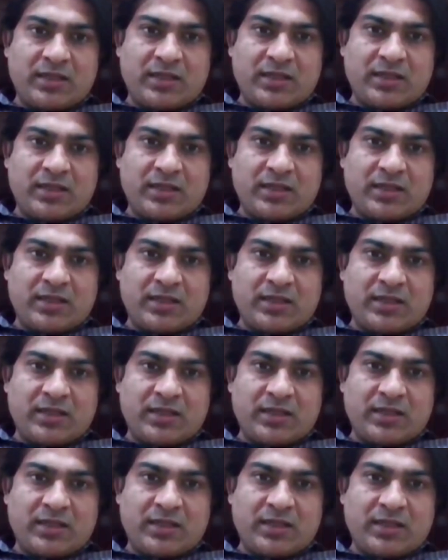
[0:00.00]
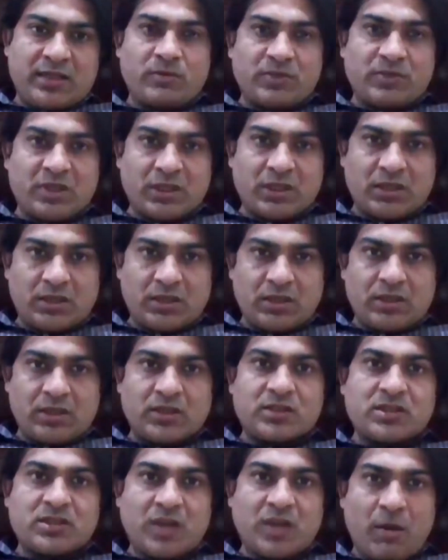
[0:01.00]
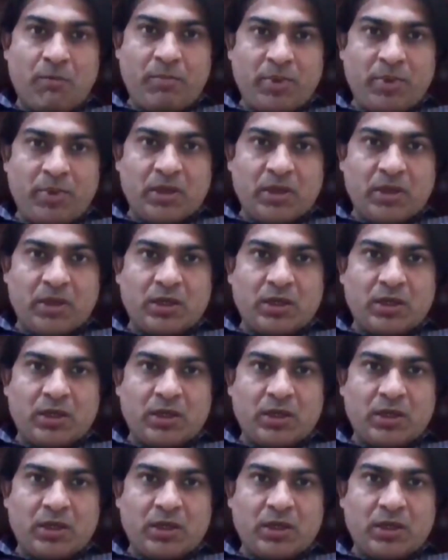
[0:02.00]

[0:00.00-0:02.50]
suspend myself from the stump